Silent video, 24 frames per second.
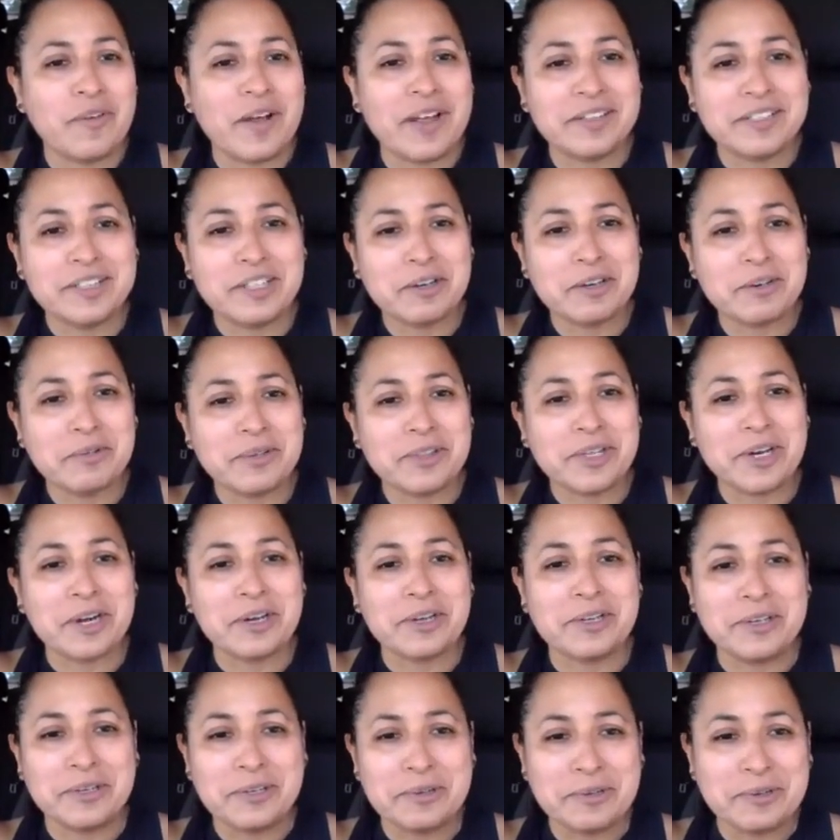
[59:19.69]
volunteering
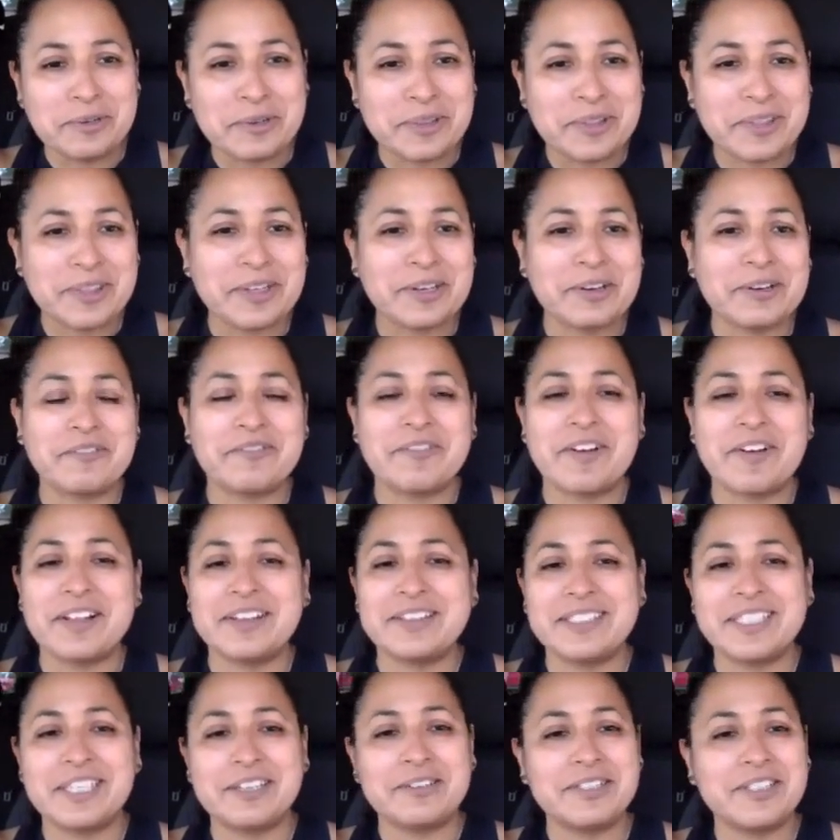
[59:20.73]
with our youth, or
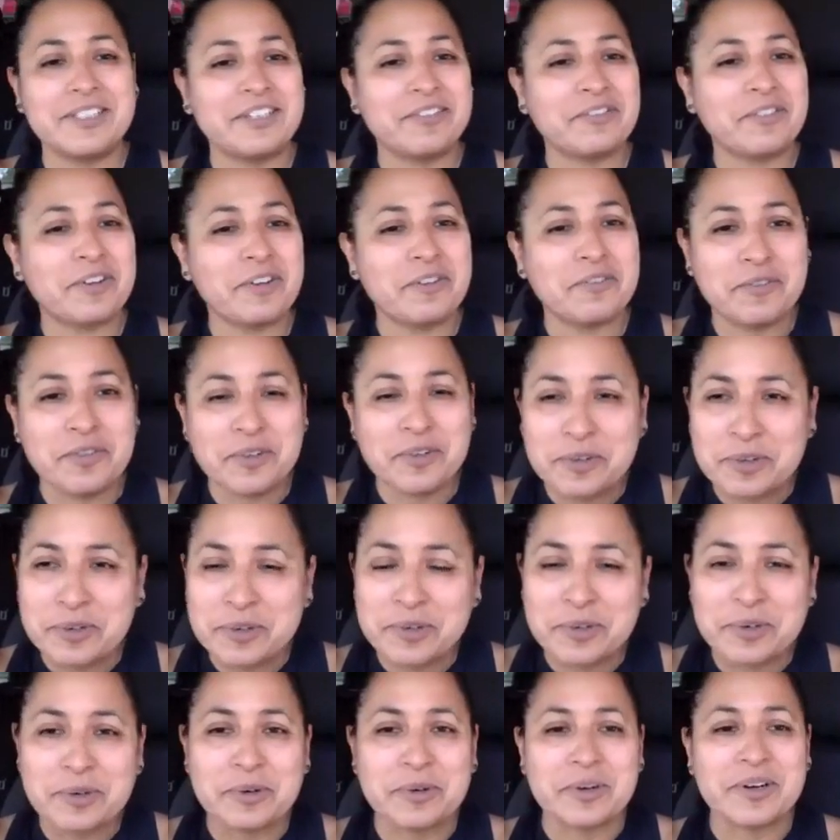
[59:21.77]
volunteering delivering
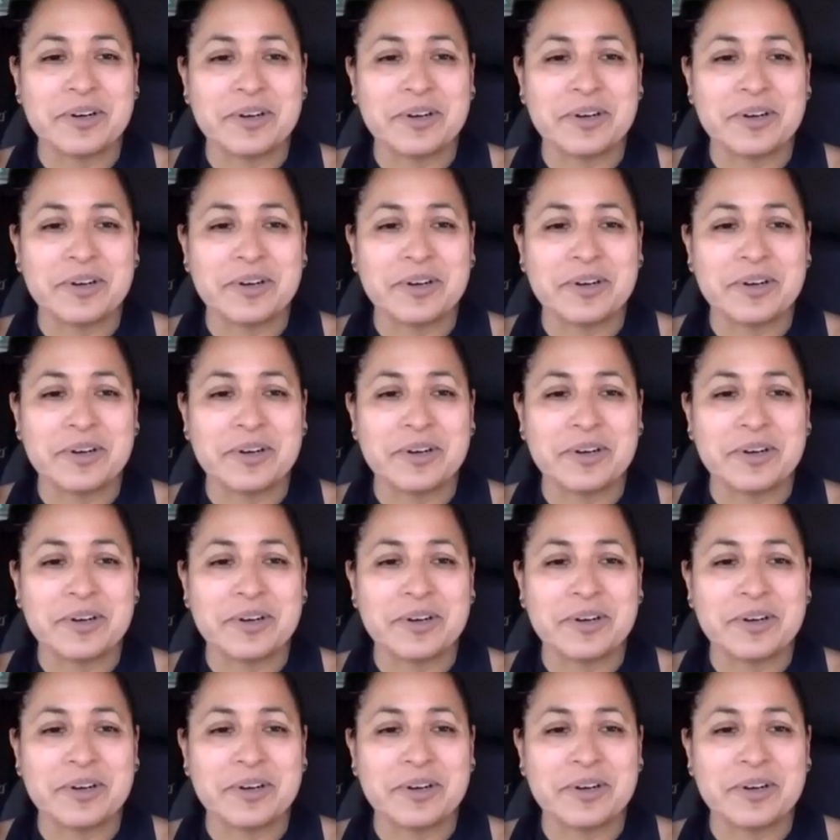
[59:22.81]
food,